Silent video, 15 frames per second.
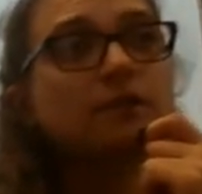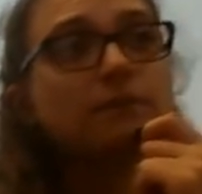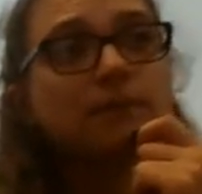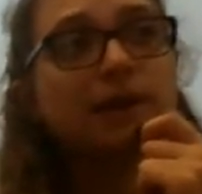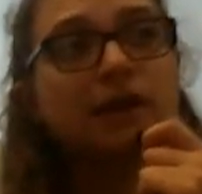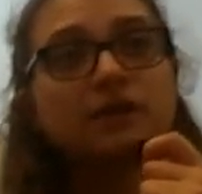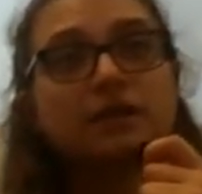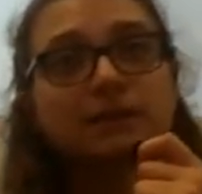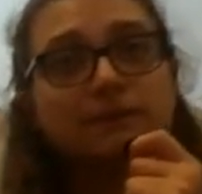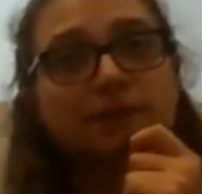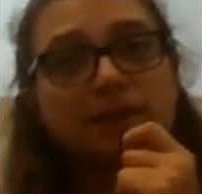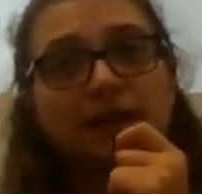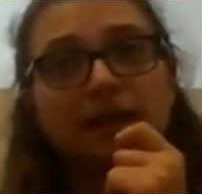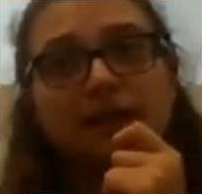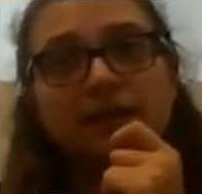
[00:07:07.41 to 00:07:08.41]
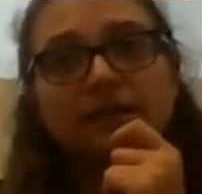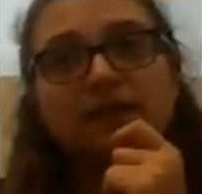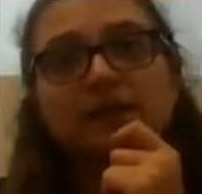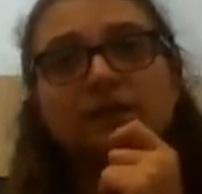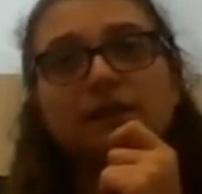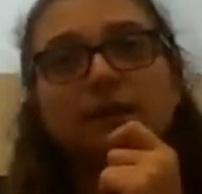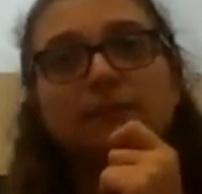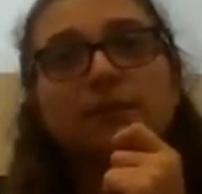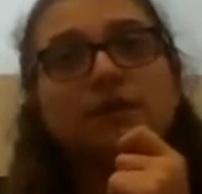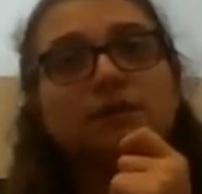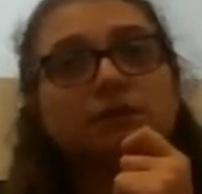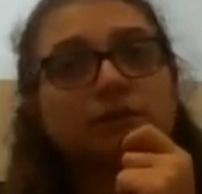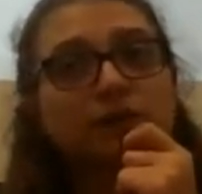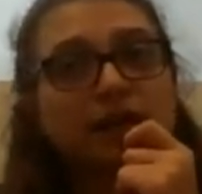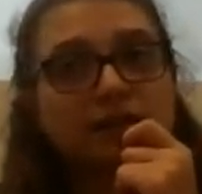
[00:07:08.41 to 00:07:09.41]
Parasympathetic system is
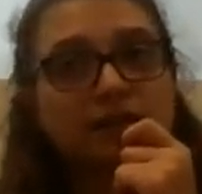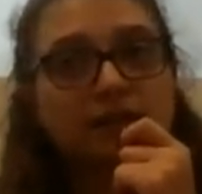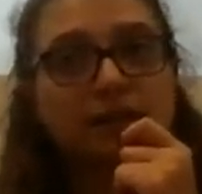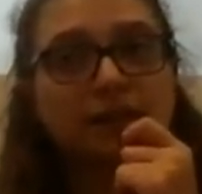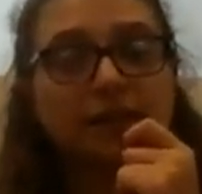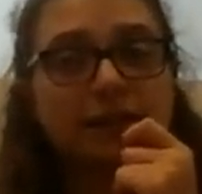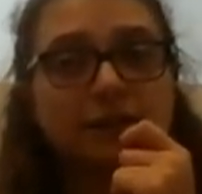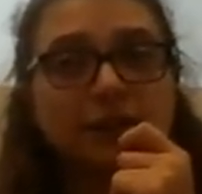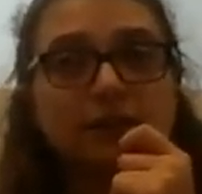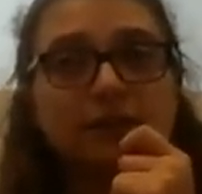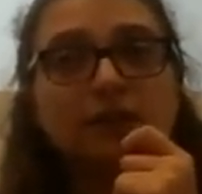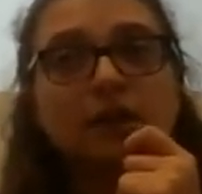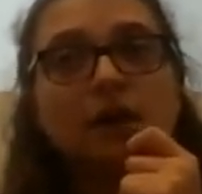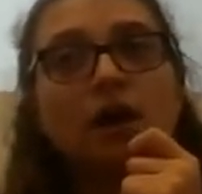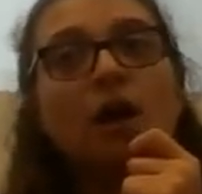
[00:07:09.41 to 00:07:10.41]
the rest and digest.